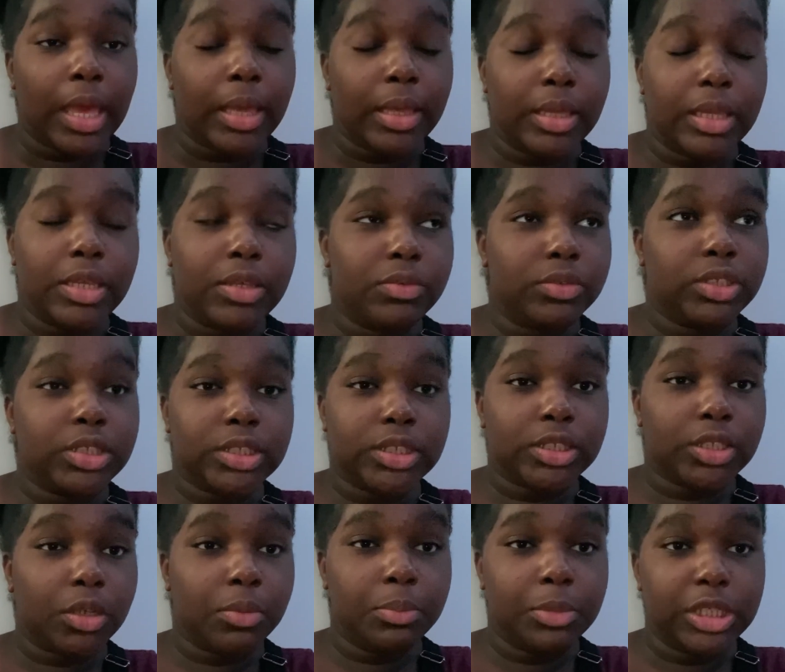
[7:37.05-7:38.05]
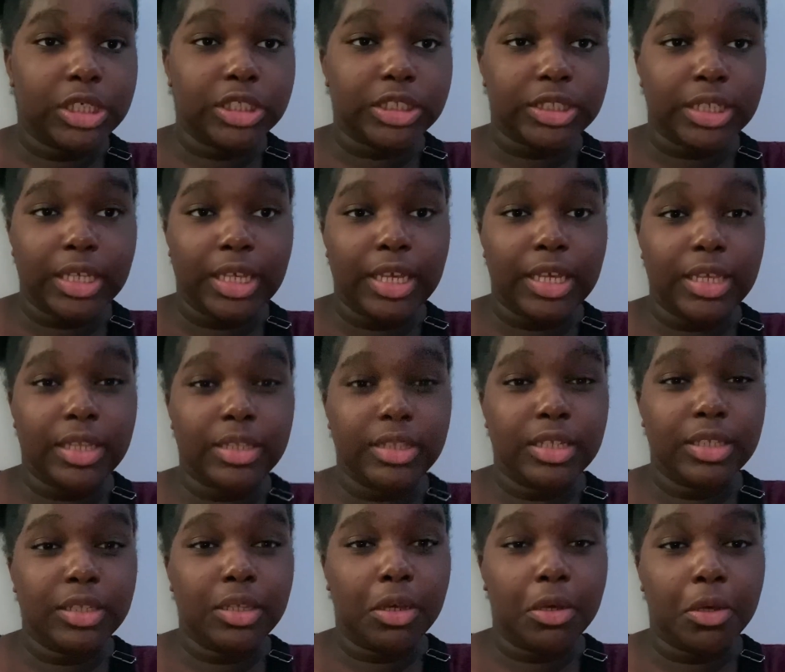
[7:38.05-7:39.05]
It was just so much. And
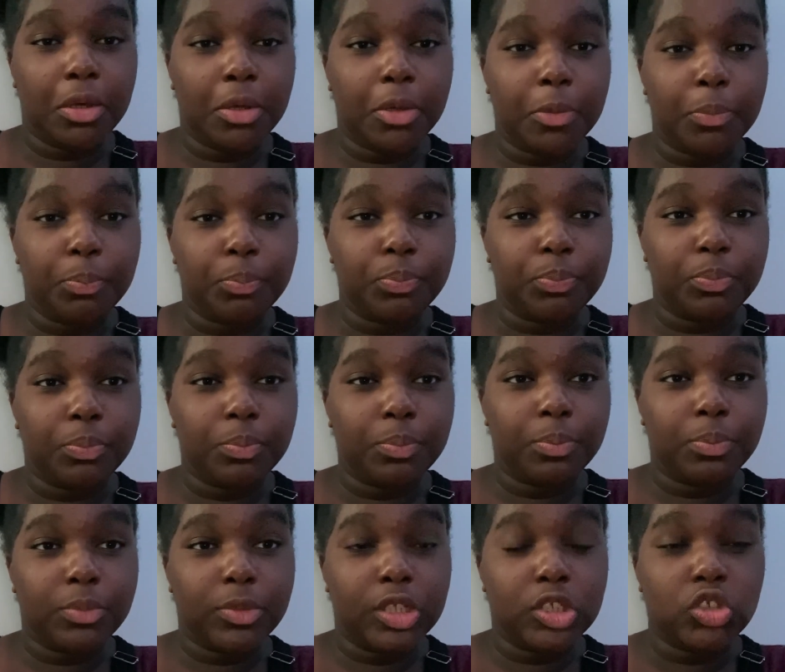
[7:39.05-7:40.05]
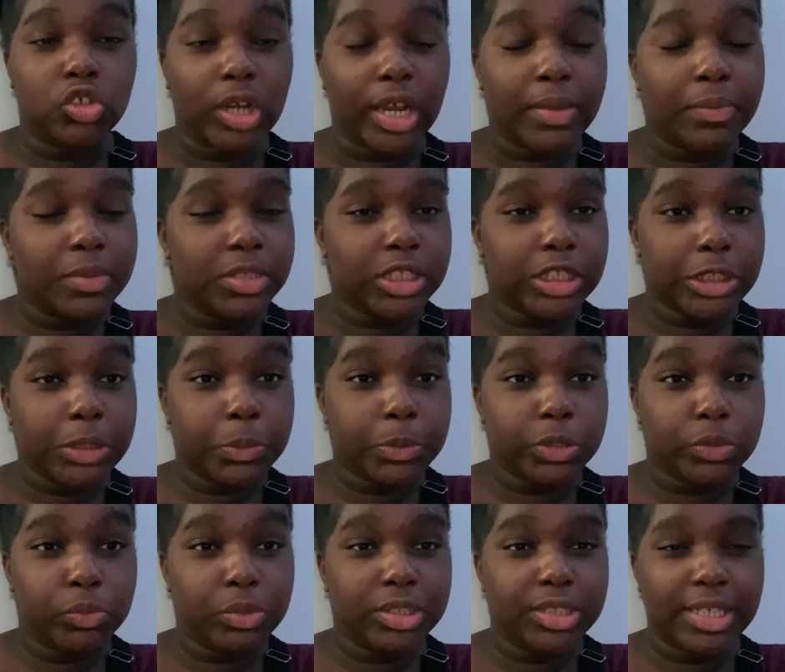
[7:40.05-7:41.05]
the driving
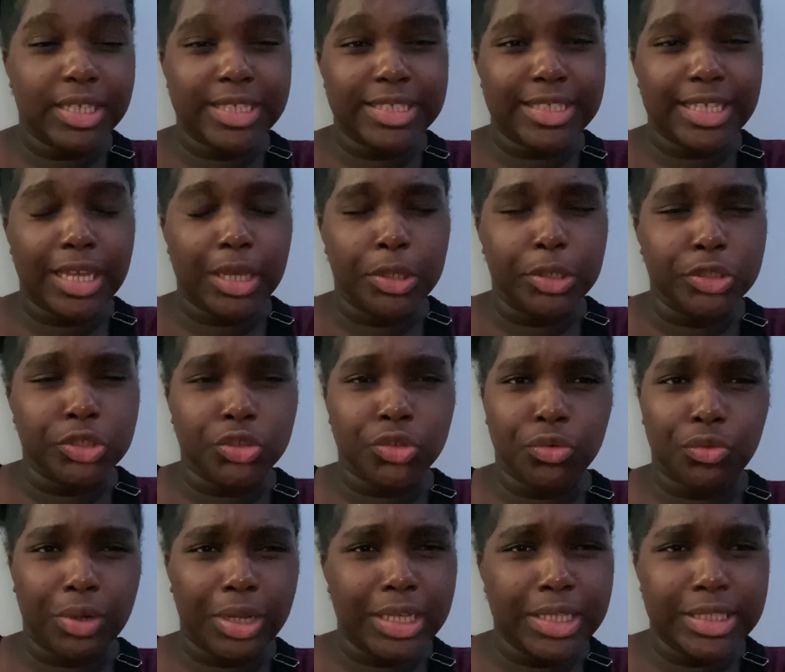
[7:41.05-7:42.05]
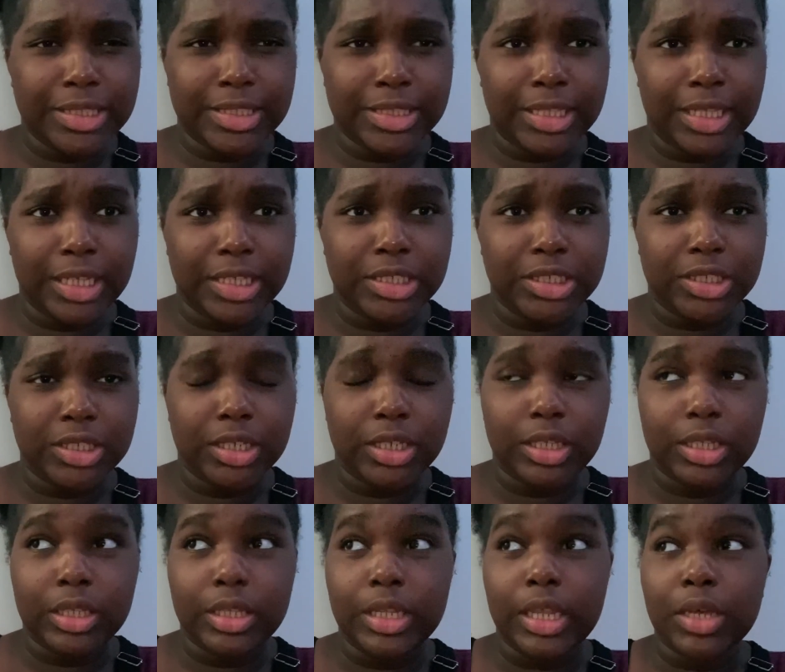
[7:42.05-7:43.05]
service was inside a train
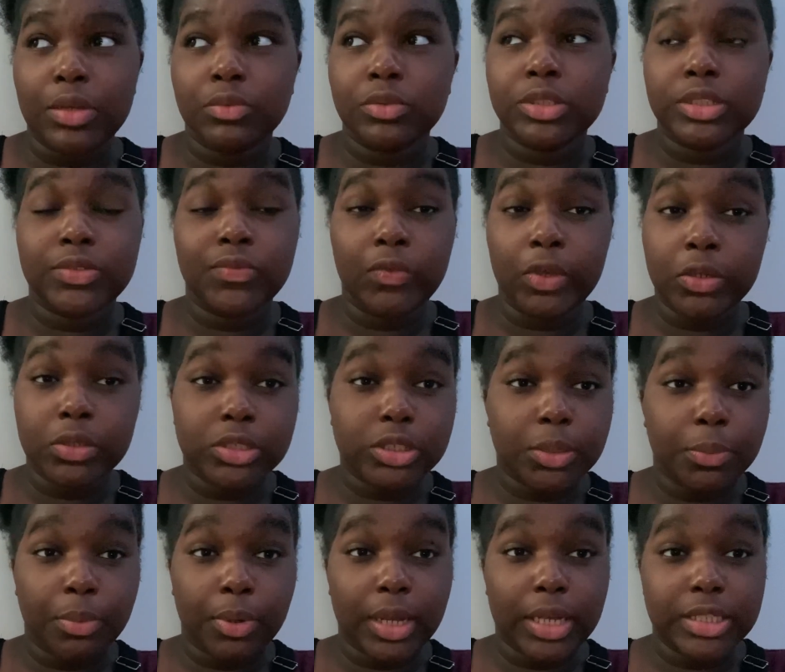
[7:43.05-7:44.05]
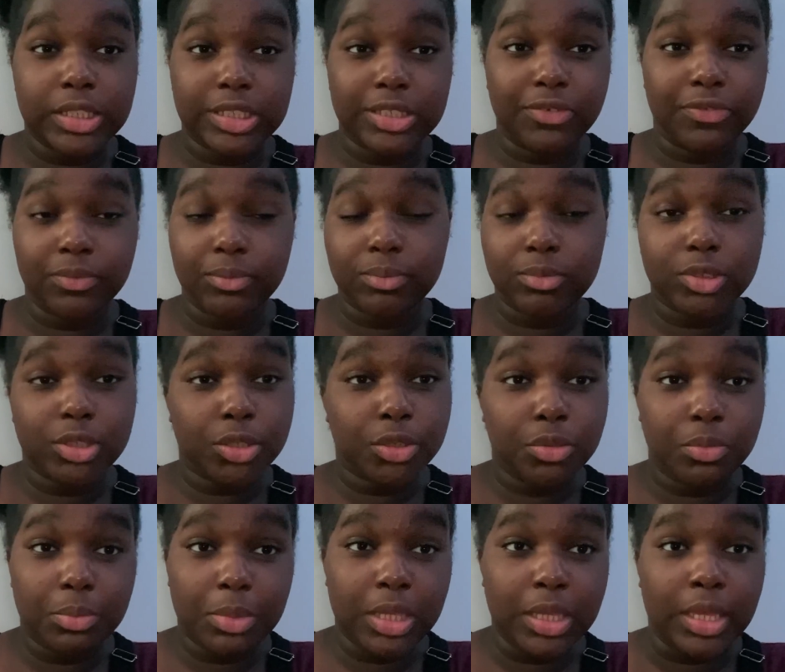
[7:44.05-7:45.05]
station. That was very surprising
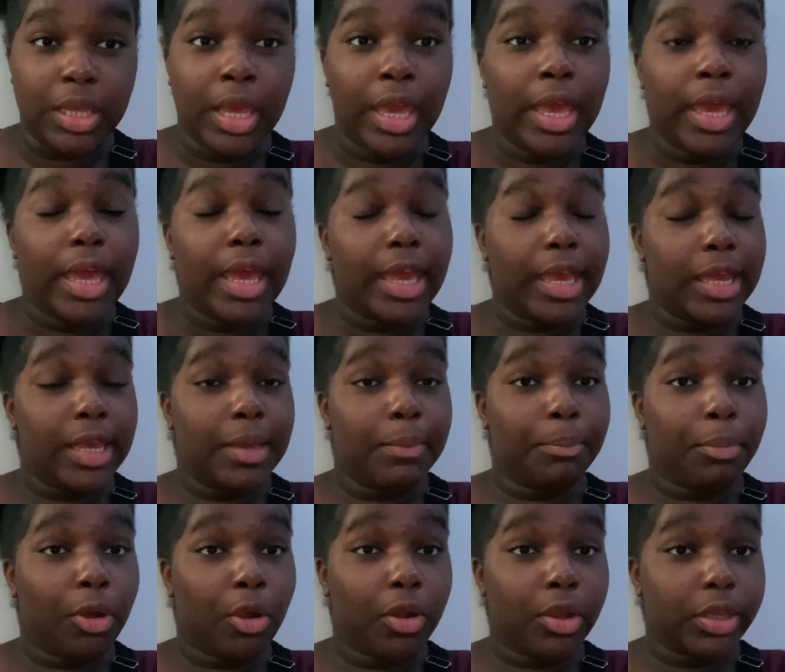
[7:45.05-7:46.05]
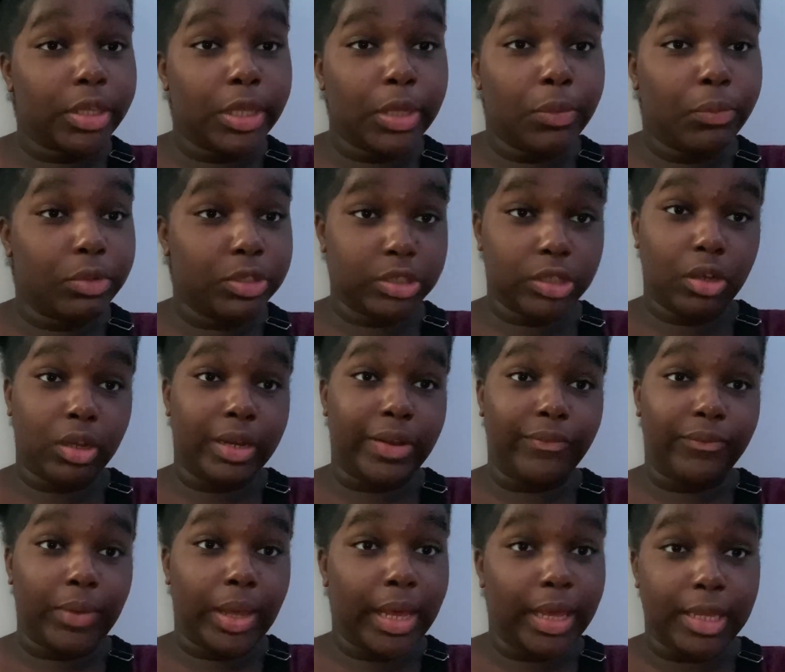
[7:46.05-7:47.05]
to me. And parking was hard to
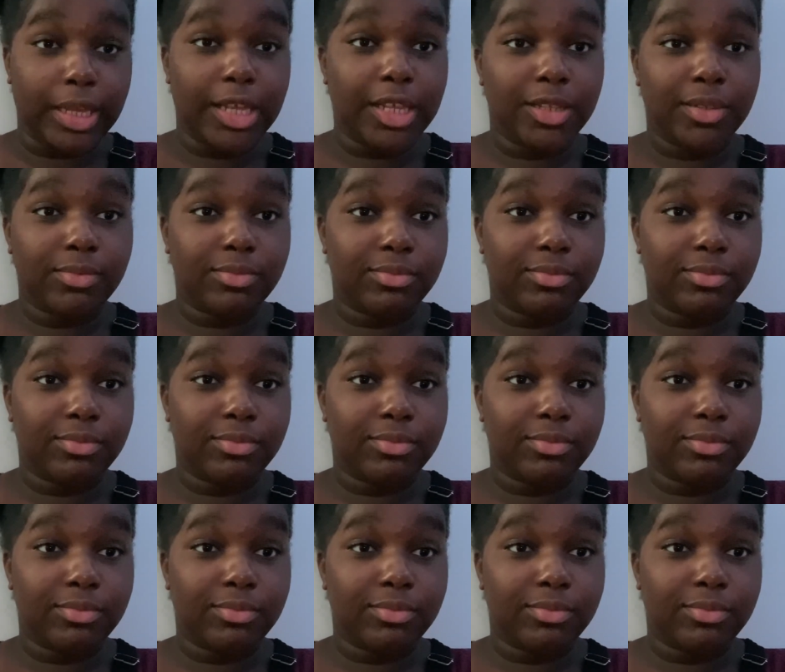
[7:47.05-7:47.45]
find.